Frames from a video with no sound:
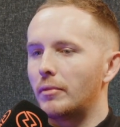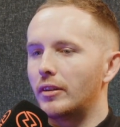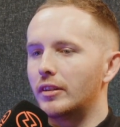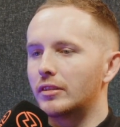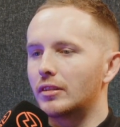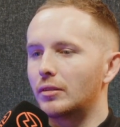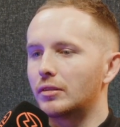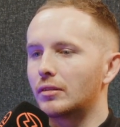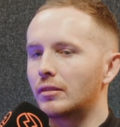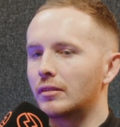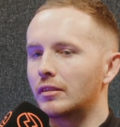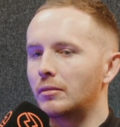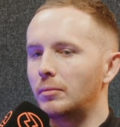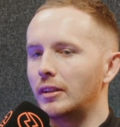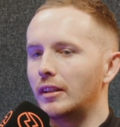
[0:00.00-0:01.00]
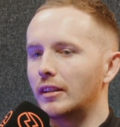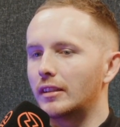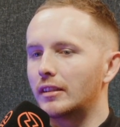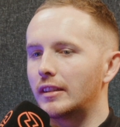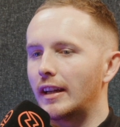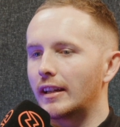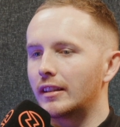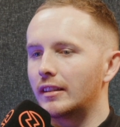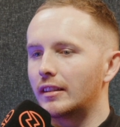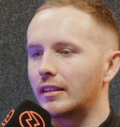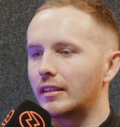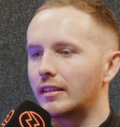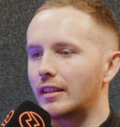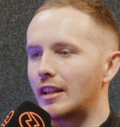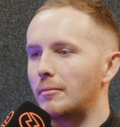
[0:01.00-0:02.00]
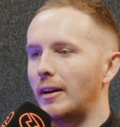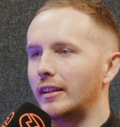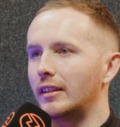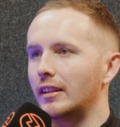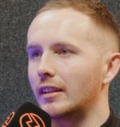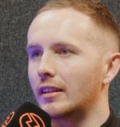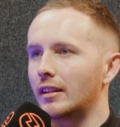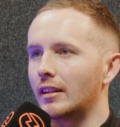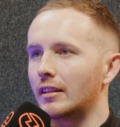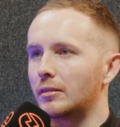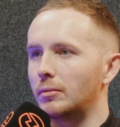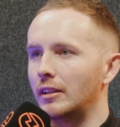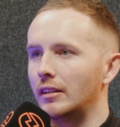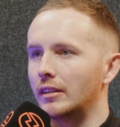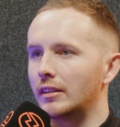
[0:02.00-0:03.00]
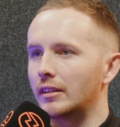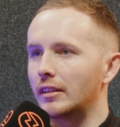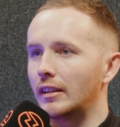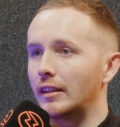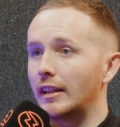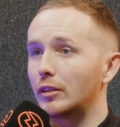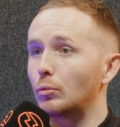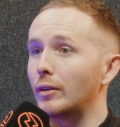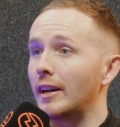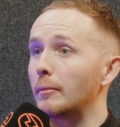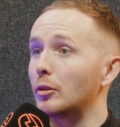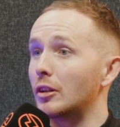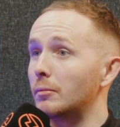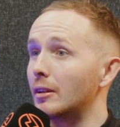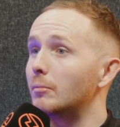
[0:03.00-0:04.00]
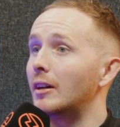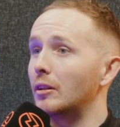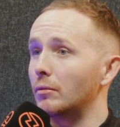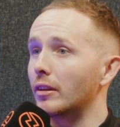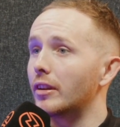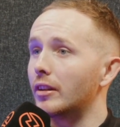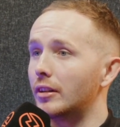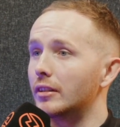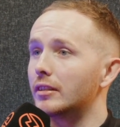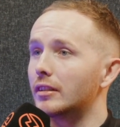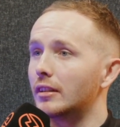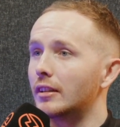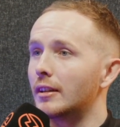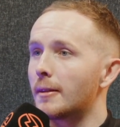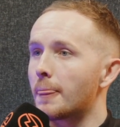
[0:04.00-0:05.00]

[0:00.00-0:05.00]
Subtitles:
But there's also going to be a second cinematic experience, and that's where I'm going to be my own thoughts.